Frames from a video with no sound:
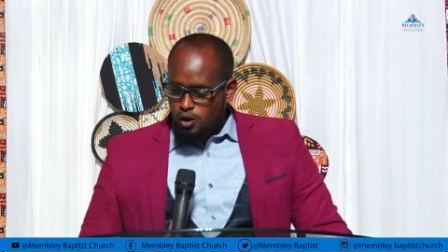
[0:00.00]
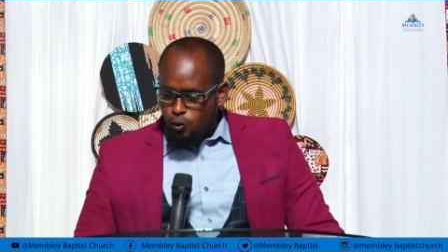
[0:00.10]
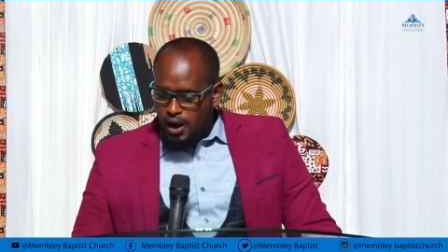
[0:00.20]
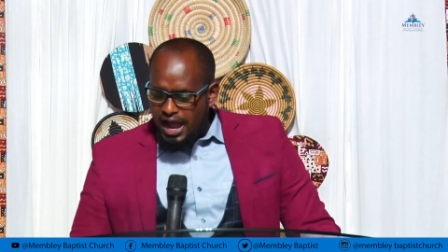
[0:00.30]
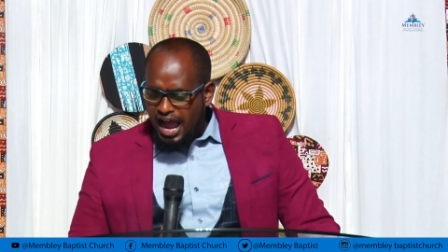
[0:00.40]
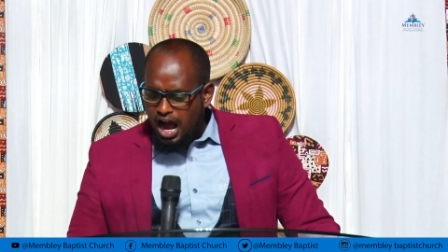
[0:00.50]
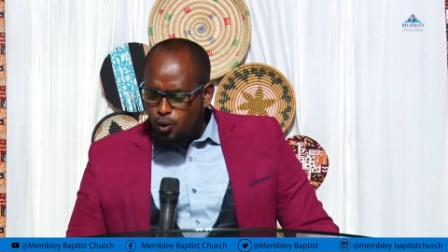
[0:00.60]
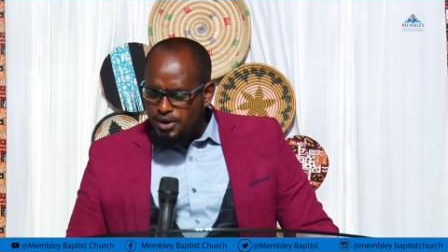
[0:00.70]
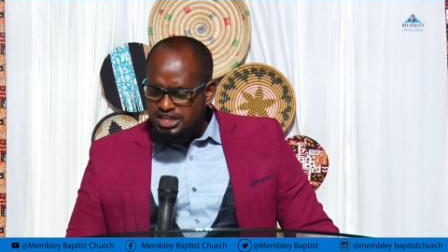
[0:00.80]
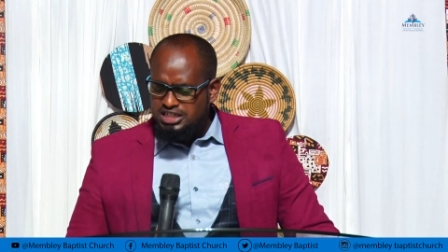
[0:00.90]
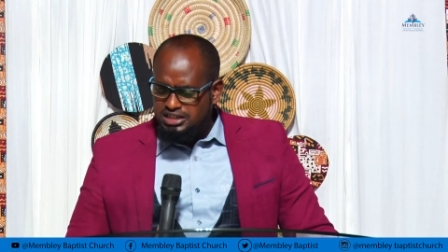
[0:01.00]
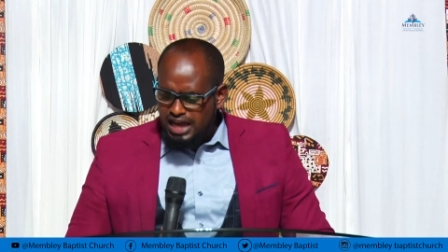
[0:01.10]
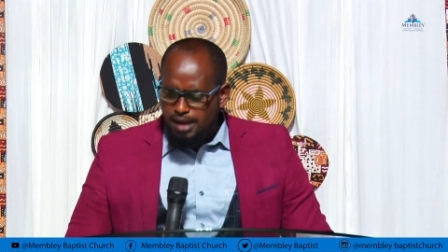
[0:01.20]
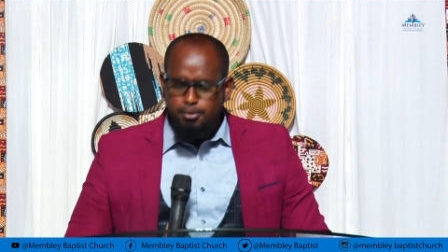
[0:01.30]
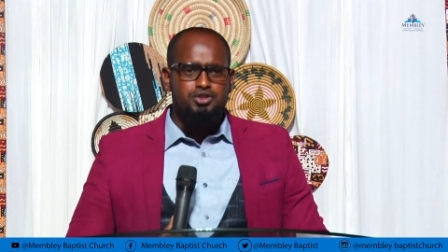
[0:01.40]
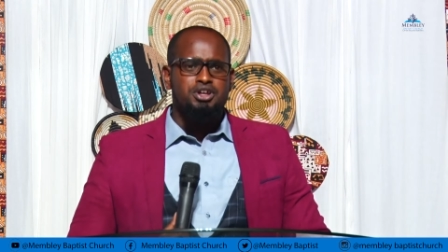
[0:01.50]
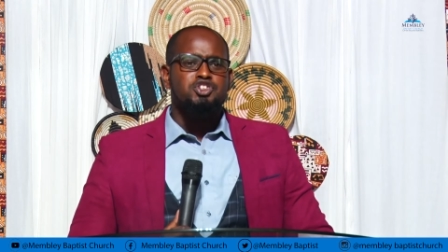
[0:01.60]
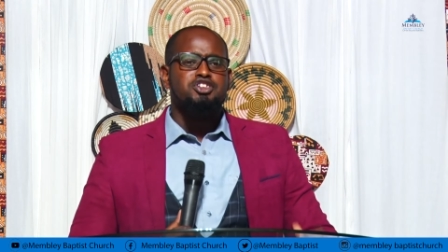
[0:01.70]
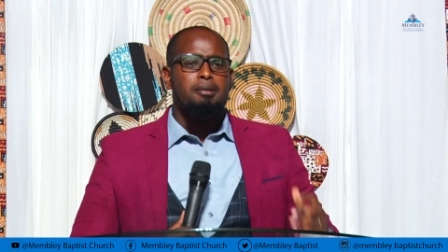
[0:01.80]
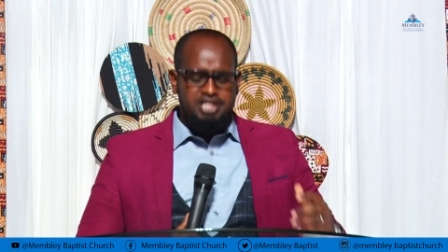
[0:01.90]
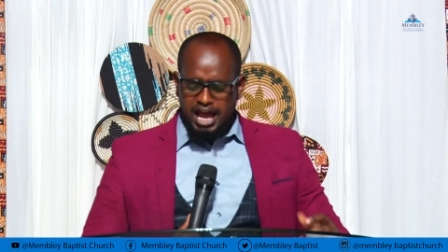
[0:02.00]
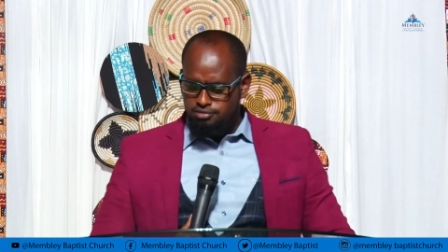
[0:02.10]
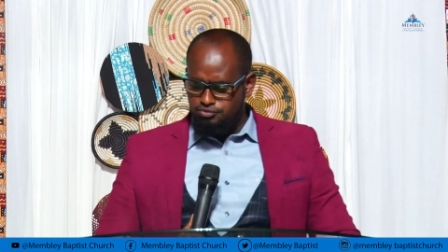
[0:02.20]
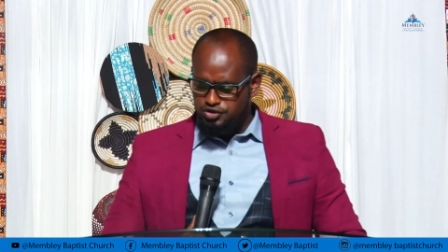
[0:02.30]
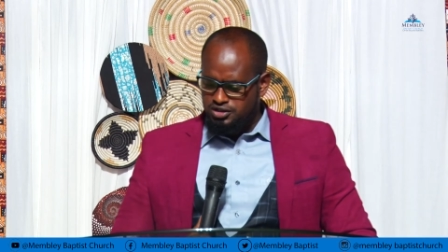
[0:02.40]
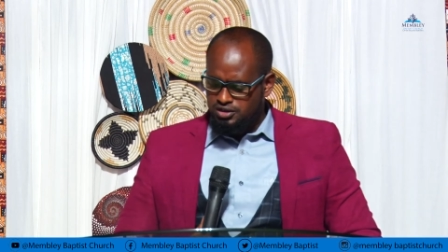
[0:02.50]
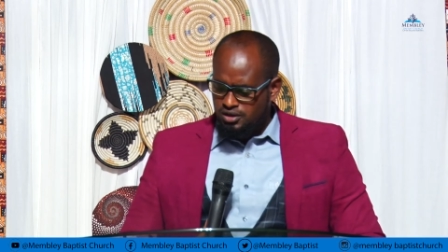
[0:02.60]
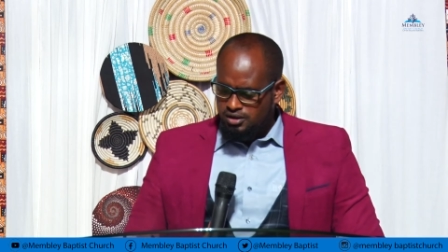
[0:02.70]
Why are we stubborn sometimes?